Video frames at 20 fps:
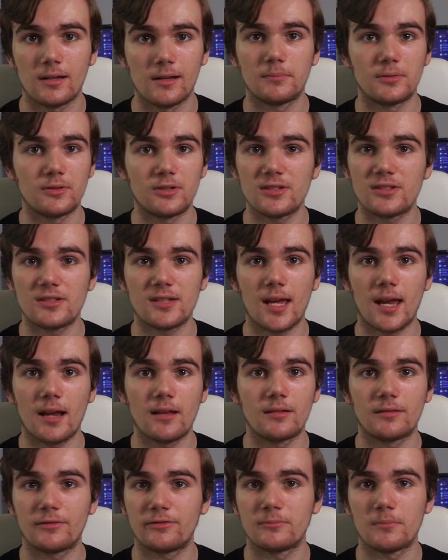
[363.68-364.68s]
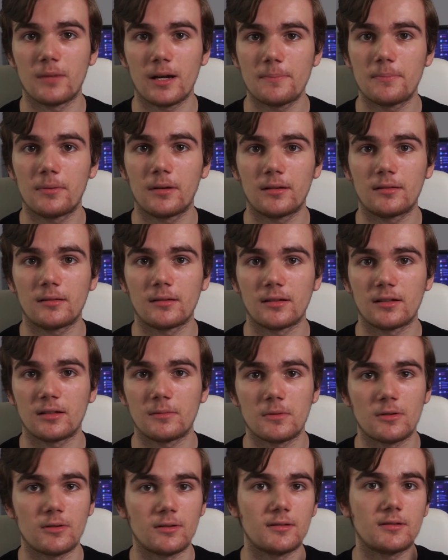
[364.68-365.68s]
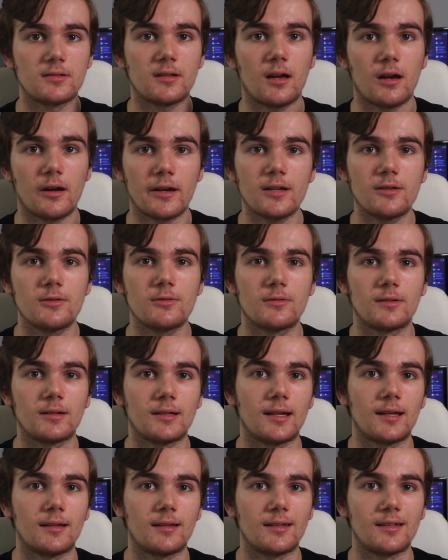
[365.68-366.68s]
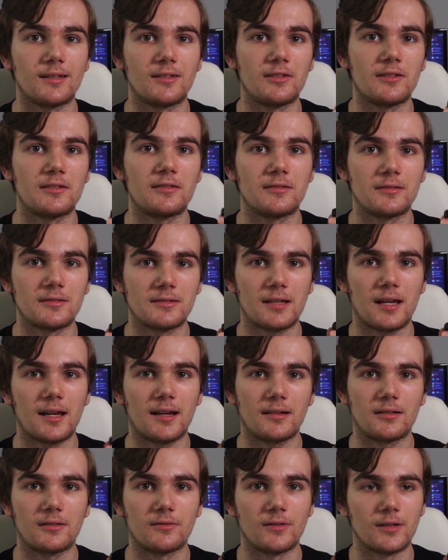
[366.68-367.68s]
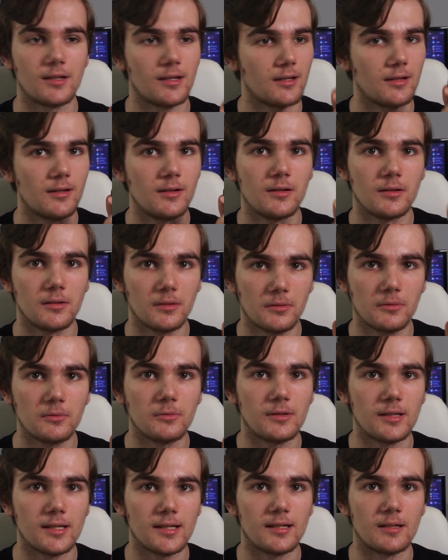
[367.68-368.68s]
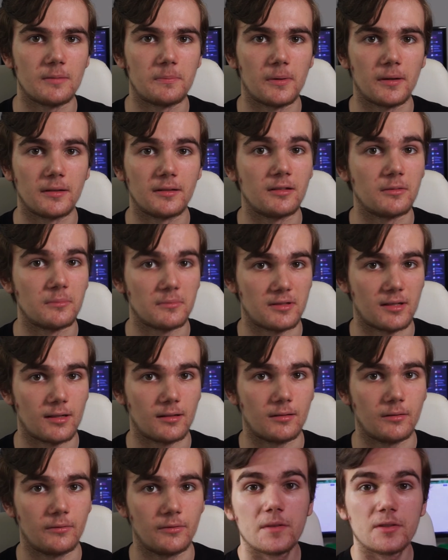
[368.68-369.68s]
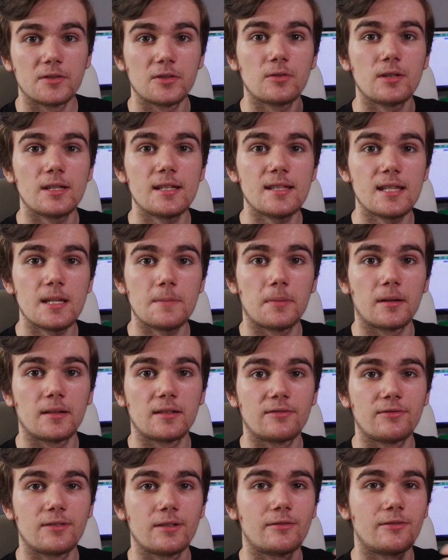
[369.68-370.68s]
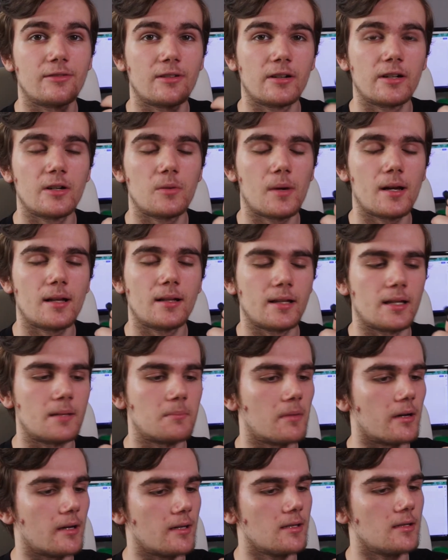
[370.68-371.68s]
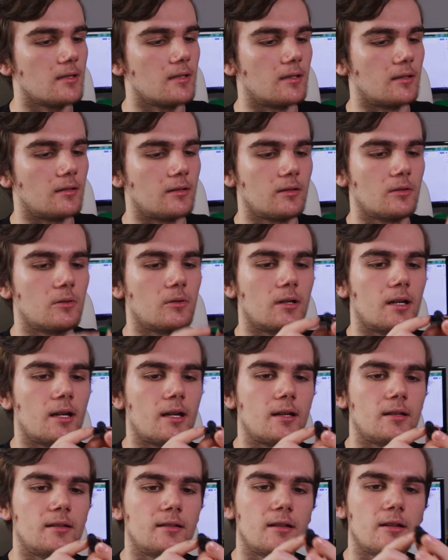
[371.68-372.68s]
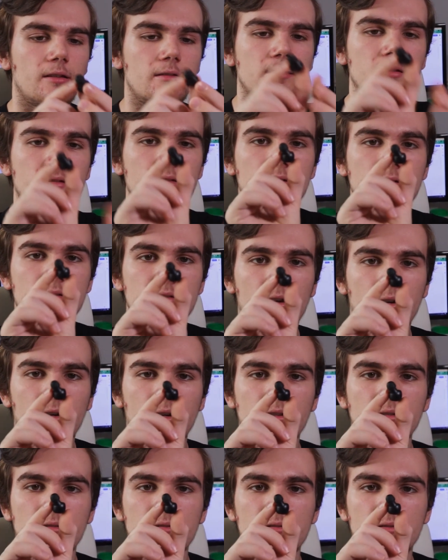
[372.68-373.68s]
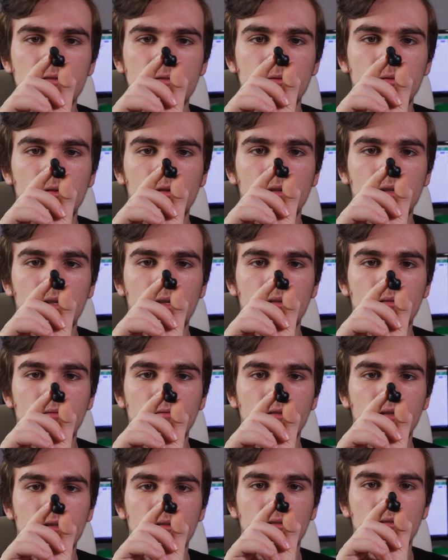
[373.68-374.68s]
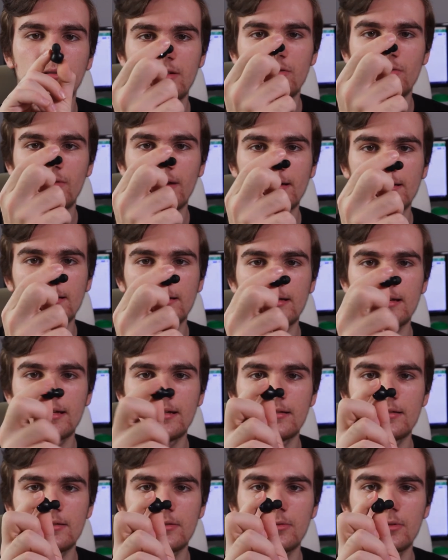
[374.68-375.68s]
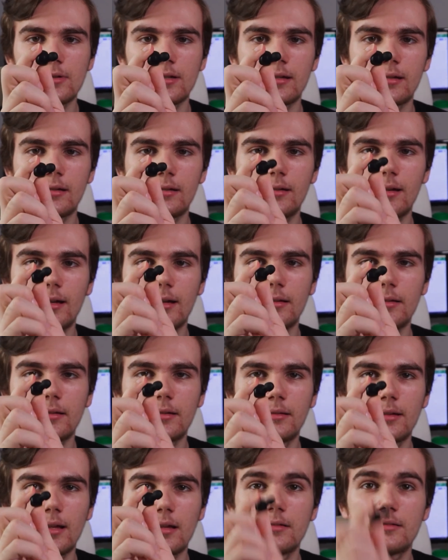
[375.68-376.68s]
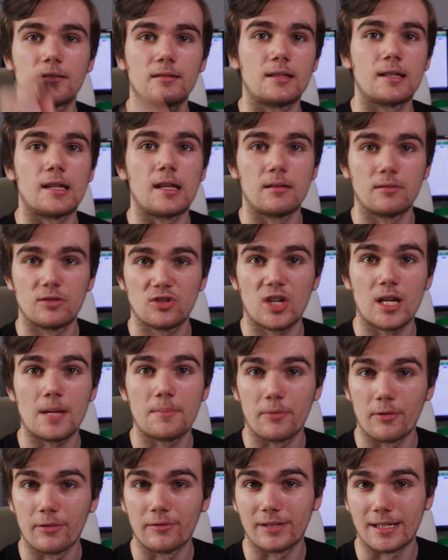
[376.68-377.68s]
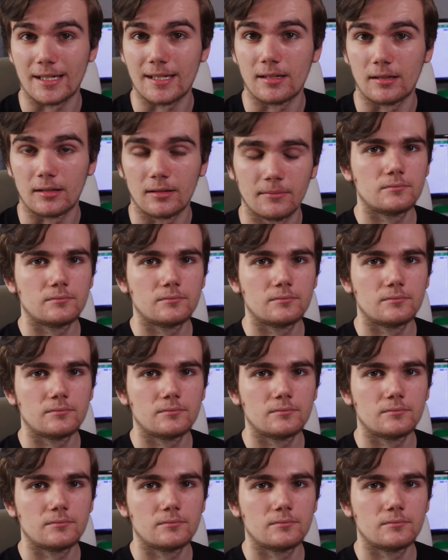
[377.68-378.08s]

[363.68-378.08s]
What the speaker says: But just saying that from my personal experience, I couldn't get the assistant to activate through the earbuds themselves. And so these earbuds fit very well in my ear. It's got a slanted design so that it fits directly into your ear, as that's the shape of an ear.